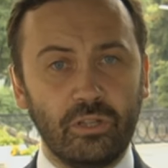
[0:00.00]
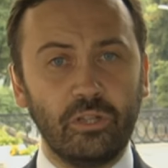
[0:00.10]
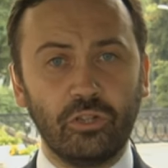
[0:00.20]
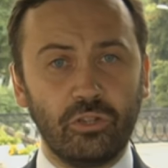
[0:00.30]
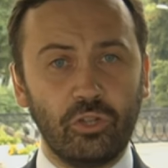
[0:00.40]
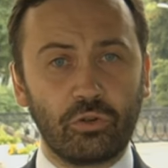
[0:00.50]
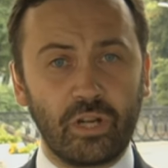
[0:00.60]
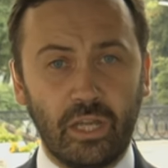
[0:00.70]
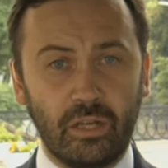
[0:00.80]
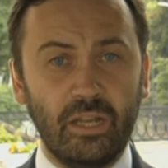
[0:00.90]
in
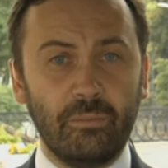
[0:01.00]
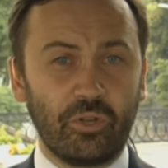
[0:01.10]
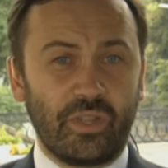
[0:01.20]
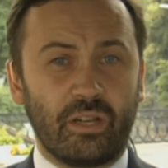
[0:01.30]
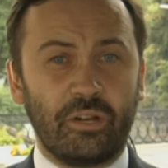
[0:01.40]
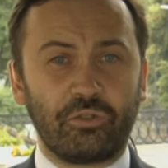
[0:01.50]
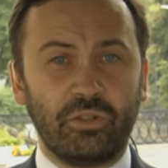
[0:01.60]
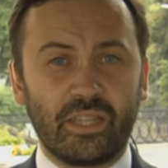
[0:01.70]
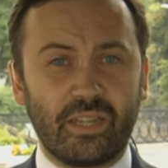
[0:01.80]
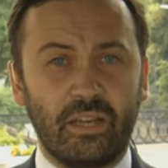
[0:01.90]
Ukraine because the country
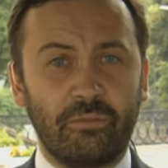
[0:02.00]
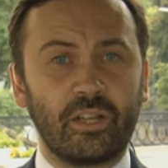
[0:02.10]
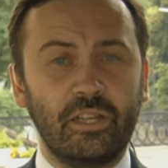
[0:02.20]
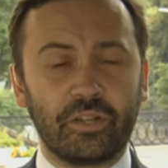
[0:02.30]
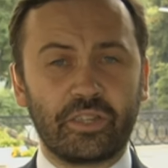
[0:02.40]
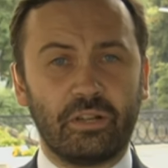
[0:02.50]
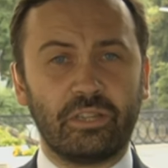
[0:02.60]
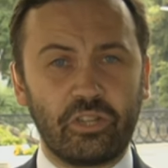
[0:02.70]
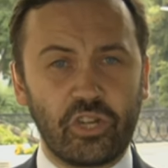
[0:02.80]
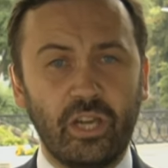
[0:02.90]
doesn't have a clear
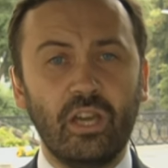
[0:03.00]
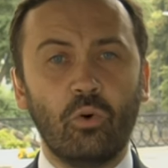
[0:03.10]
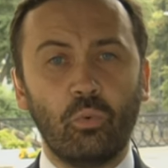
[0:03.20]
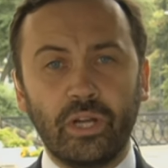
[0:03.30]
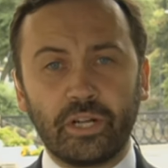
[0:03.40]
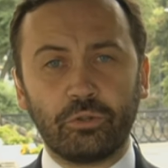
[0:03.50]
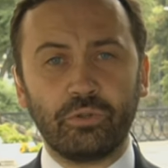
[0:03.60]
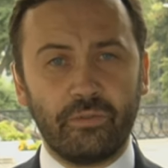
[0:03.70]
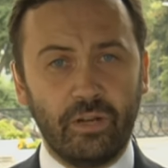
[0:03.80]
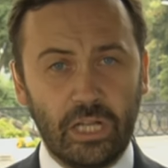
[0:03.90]
strategy where to
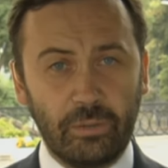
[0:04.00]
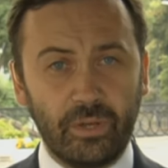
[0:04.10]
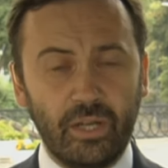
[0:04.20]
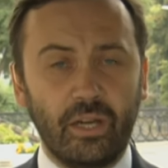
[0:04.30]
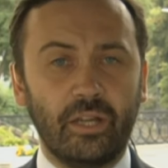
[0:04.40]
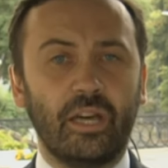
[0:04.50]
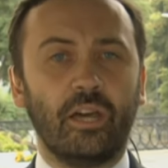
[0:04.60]
develop. And